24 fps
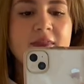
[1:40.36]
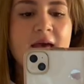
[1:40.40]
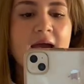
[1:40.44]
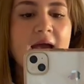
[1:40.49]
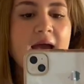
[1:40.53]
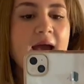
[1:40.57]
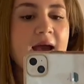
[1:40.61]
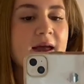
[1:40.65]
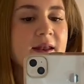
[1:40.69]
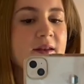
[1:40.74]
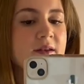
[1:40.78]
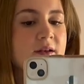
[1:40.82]

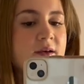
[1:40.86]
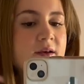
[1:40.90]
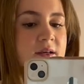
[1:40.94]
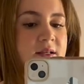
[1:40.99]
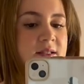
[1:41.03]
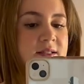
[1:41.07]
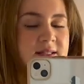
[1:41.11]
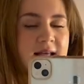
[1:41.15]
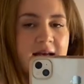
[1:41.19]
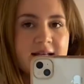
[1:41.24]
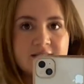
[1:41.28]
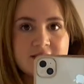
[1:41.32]
then
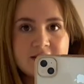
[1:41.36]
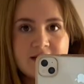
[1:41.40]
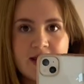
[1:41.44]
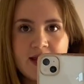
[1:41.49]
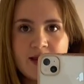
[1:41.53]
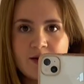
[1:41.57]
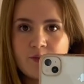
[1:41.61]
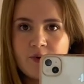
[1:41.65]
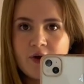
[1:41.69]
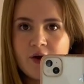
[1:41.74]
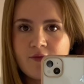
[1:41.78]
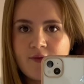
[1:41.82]
Saturday
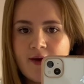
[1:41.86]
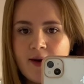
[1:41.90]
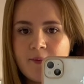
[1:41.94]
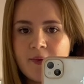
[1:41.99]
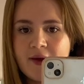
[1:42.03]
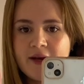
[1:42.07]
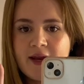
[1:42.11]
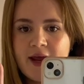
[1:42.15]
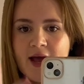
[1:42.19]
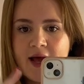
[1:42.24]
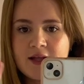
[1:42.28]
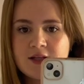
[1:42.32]
we are around my
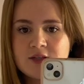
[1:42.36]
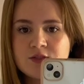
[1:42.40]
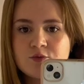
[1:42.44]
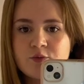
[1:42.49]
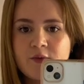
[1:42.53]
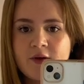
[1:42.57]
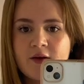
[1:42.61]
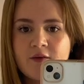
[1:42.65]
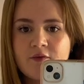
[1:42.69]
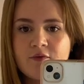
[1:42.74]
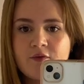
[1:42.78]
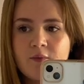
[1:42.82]
nan's
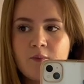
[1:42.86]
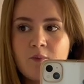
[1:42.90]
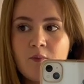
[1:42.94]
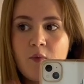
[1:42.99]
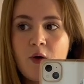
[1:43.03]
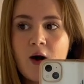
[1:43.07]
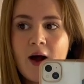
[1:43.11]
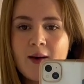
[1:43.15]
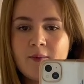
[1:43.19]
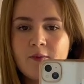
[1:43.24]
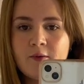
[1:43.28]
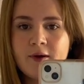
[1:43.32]
with
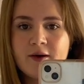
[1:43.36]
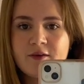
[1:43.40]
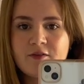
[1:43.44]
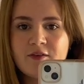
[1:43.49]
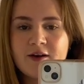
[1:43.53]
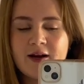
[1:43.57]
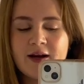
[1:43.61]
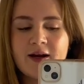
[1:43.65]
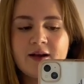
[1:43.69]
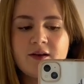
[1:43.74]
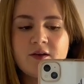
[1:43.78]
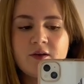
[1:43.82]
my
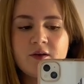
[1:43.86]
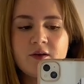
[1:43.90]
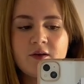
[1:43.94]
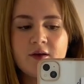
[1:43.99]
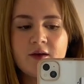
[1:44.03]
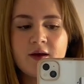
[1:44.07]
boyfriend